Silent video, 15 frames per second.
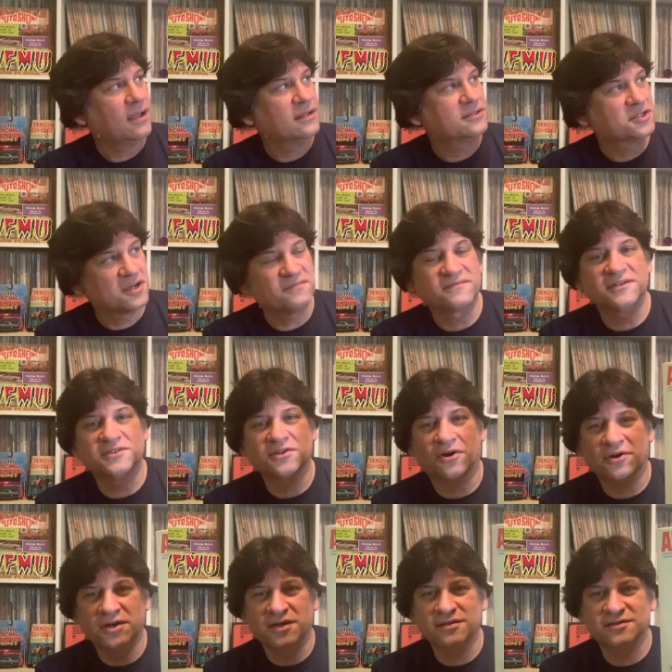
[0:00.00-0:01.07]
tough
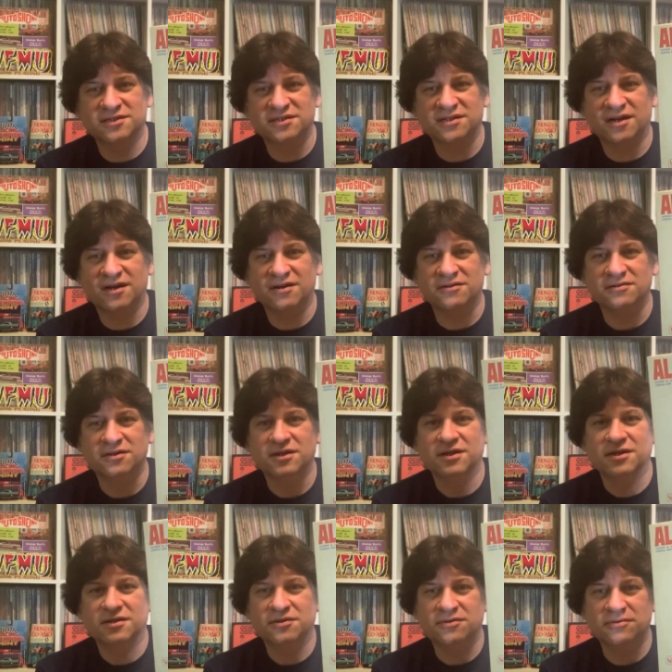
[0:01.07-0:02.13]
guitar, English style,
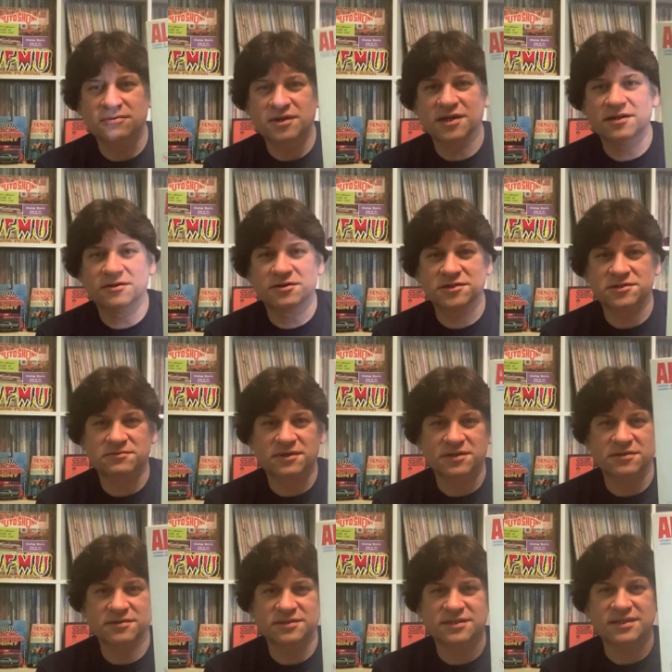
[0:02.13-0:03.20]
United Artists
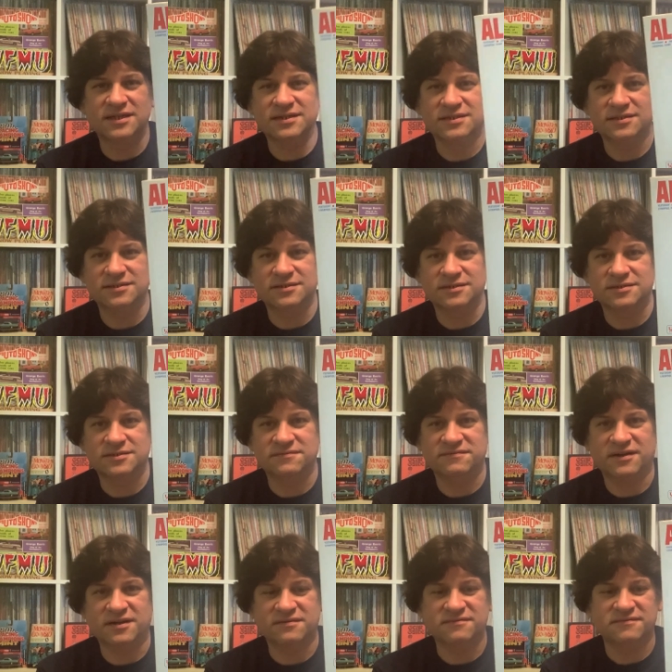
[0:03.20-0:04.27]
Records, nineteen sixty-five.